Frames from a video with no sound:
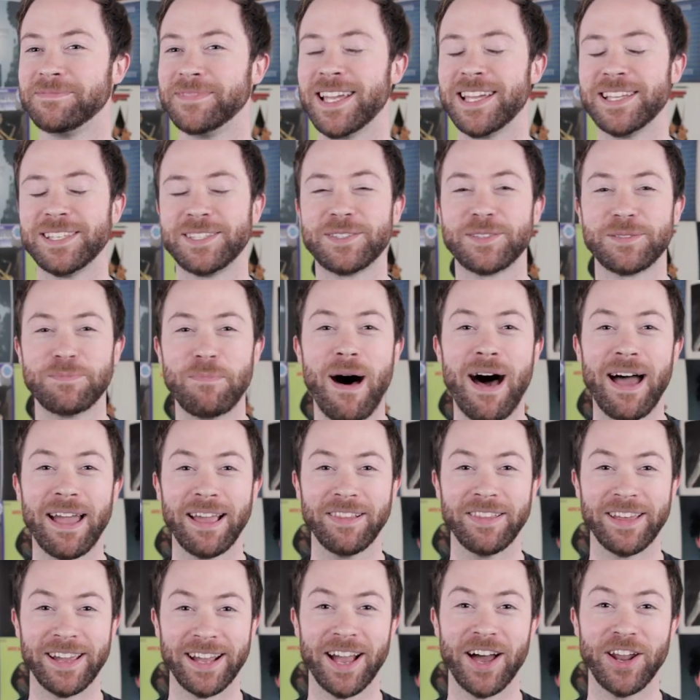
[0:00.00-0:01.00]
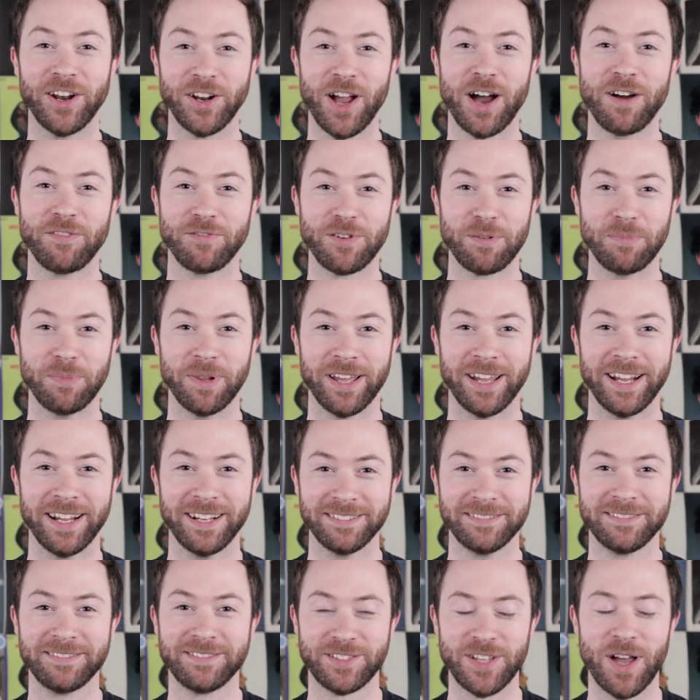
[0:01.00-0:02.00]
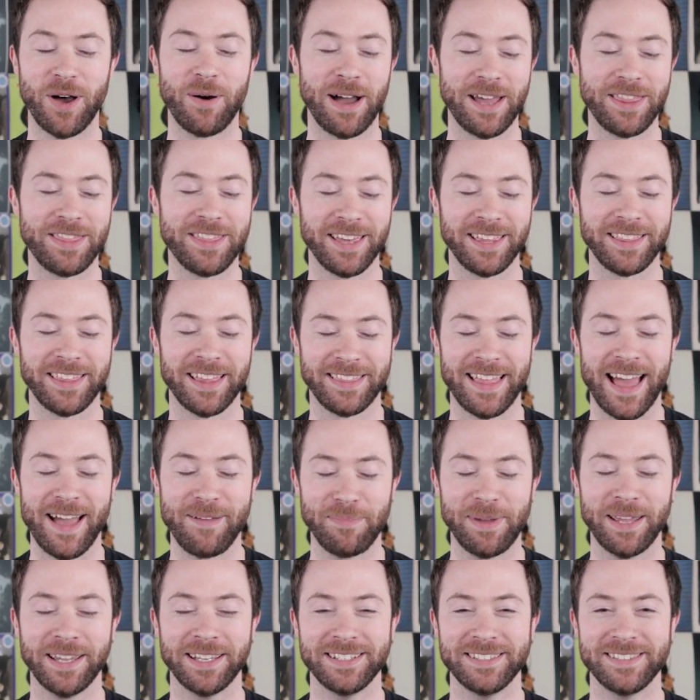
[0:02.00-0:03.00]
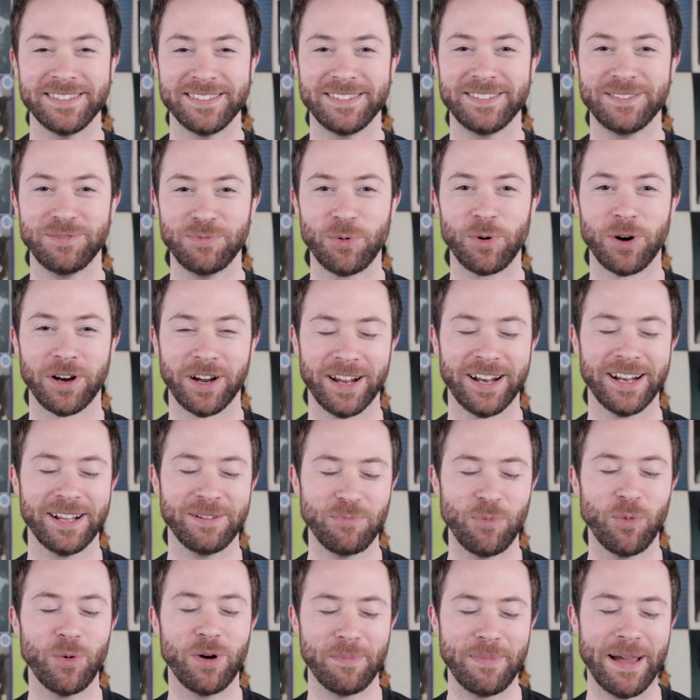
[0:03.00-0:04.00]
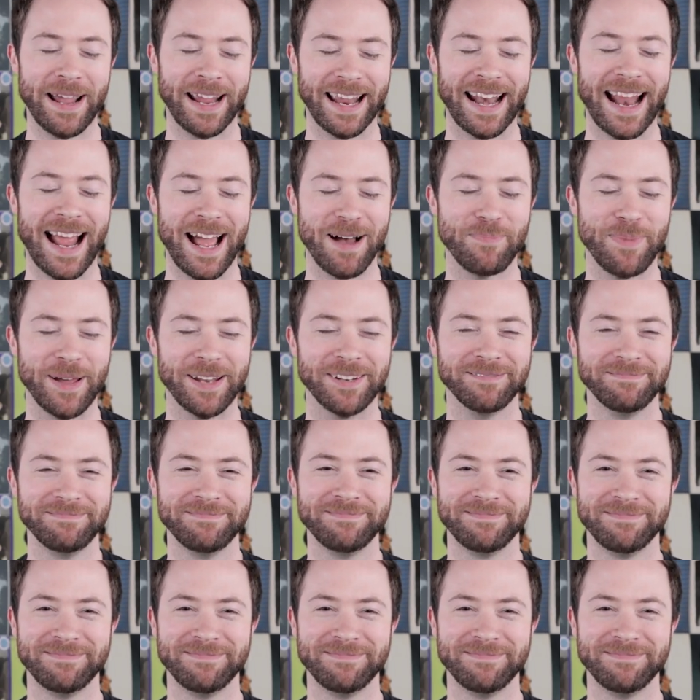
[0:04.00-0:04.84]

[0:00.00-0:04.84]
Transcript: He's smiling uncomfortably, so I think that that means we're gonna, we'll make it happen.